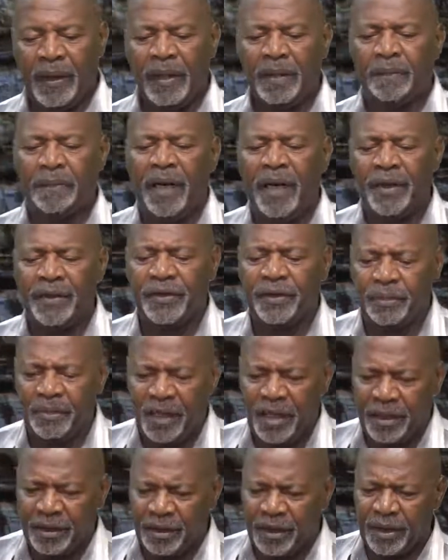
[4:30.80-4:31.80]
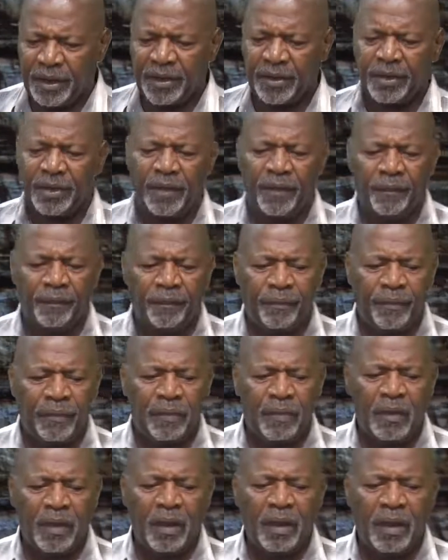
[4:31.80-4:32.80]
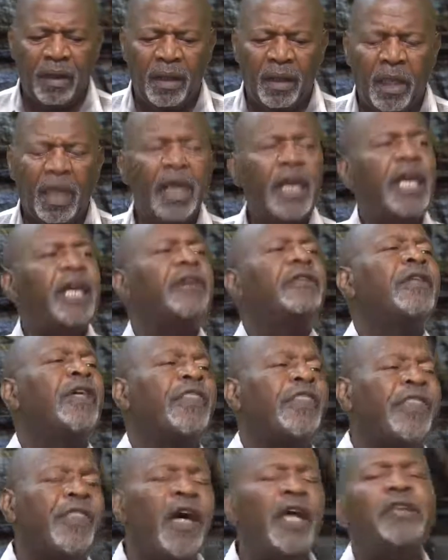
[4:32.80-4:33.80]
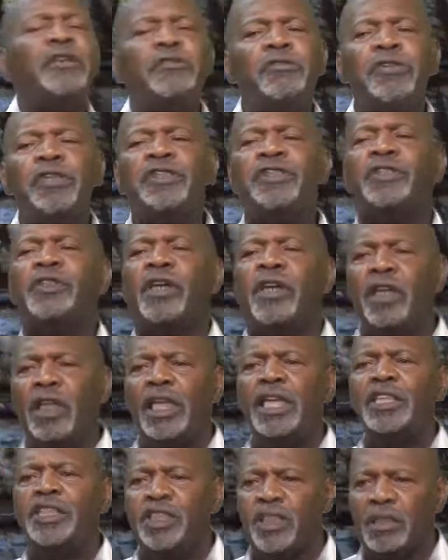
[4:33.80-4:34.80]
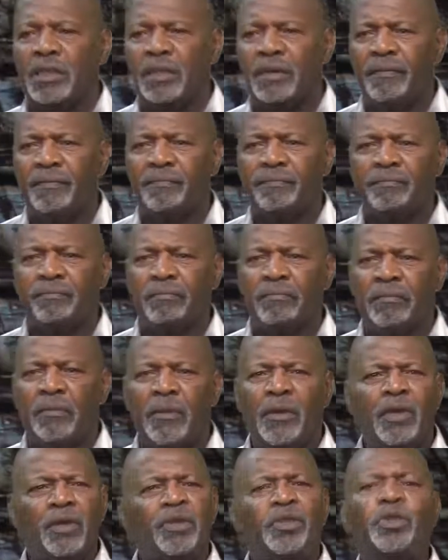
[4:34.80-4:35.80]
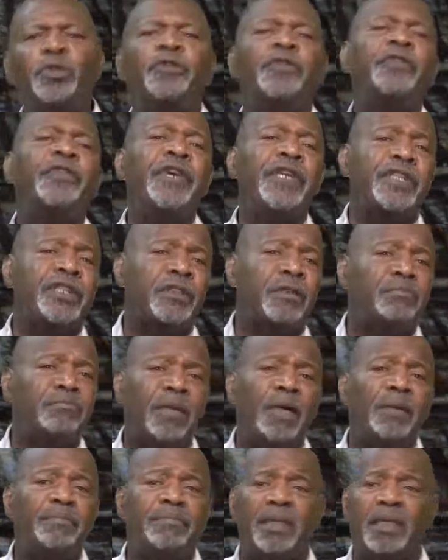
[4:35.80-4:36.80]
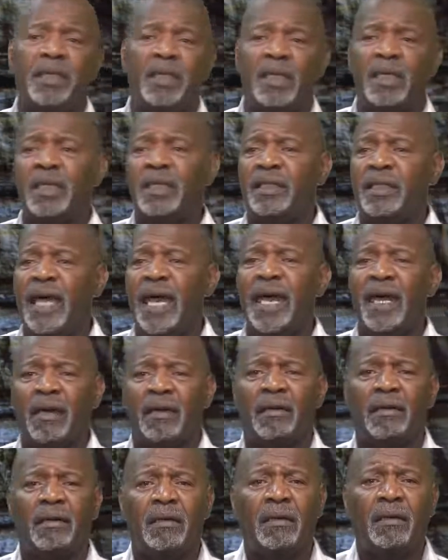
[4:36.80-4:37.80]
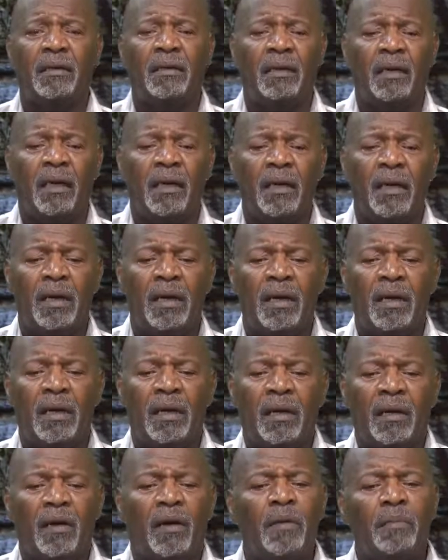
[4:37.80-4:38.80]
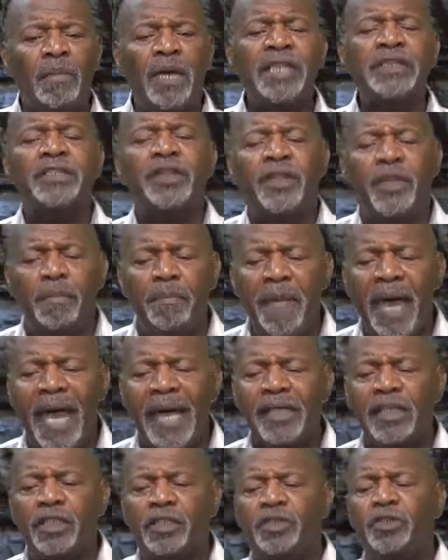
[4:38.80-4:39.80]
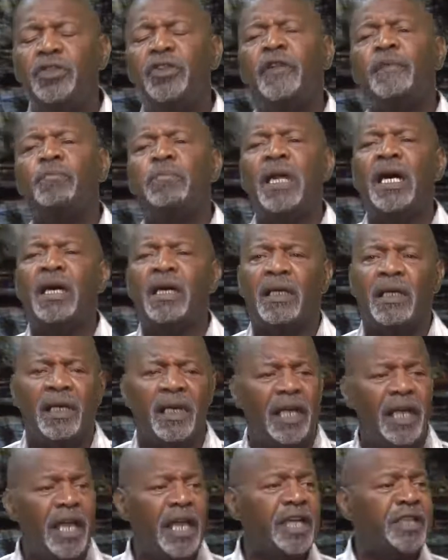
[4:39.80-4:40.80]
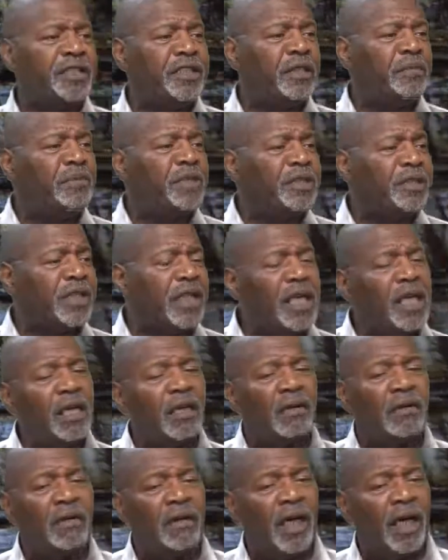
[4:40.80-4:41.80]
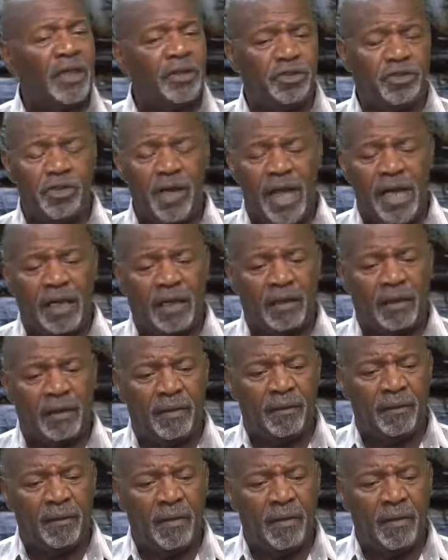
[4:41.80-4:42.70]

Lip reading: Impossibilities. Hear the thunderous collision, two fish bumping in a tank. Or measure the magnitude of blood an aged mosquito has drank.